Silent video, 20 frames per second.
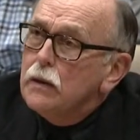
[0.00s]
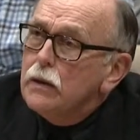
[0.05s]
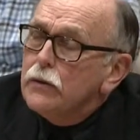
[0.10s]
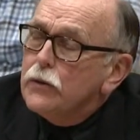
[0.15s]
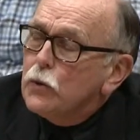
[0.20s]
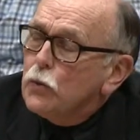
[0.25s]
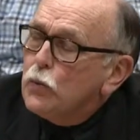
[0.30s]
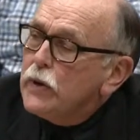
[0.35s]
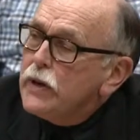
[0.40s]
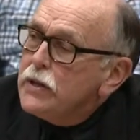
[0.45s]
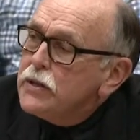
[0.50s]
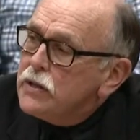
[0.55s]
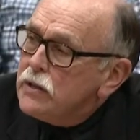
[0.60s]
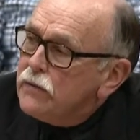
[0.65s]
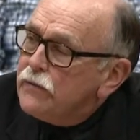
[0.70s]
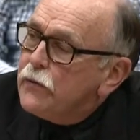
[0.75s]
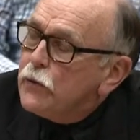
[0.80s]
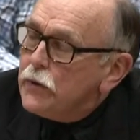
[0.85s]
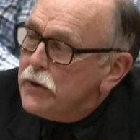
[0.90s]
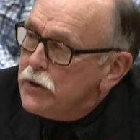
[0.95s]
The reason
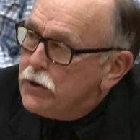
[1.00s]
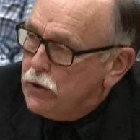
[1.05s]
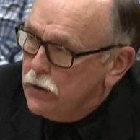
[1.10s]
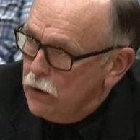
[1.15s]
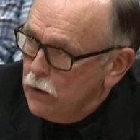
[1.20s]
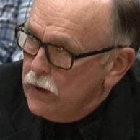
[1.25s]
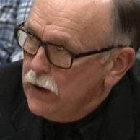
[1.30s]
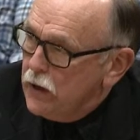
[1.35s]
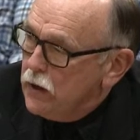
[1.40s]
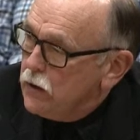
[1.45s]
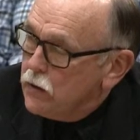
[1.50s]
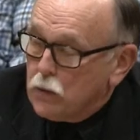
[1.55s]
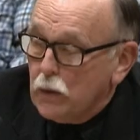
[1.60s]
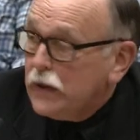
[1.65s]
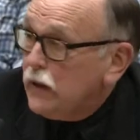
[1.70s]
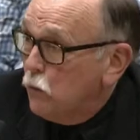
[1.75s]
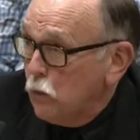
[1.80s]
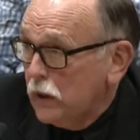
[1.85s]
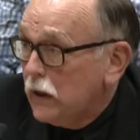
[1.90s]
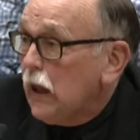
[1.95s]
for the 2 years,
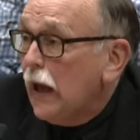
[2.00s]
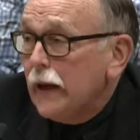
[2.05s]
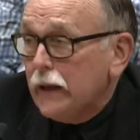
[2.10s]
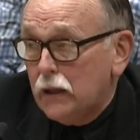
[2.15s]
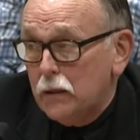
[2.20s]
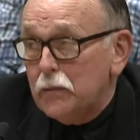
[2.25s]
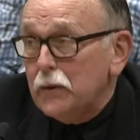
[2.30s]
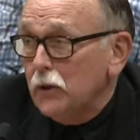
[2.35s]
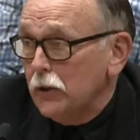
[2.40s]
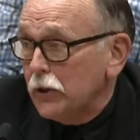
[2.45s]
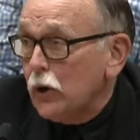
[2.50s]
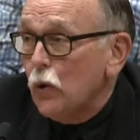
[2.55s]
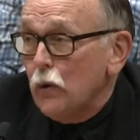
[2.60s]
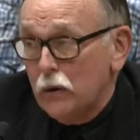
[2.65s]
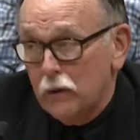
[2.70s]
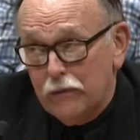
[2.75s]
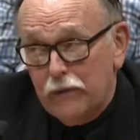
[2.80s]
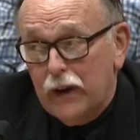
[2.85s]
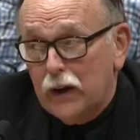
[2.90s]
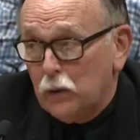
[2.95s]
we'd like the bill to go
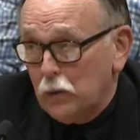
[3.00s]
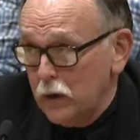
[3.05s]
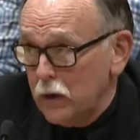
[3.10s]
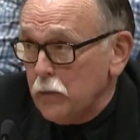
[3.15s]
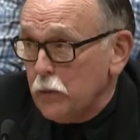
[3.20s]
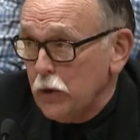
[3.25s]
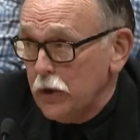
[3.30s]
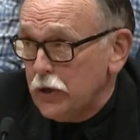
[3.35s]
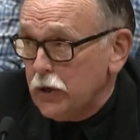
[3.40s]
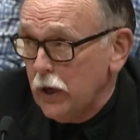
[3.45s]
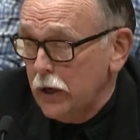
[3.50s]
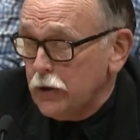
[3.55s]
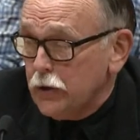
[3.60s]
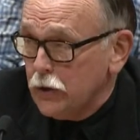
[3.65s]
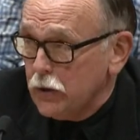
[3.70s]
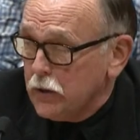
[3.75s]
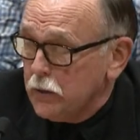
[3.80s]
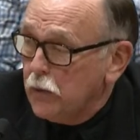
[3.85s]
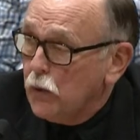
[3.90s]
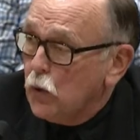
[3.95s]
into effect. We'd appreciate
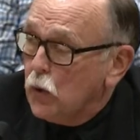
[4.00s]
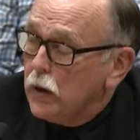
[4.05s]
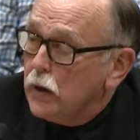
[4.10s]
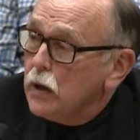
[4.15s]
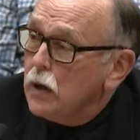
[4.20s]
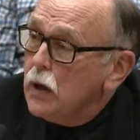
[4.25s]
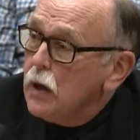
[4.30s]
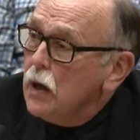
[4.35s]
your support.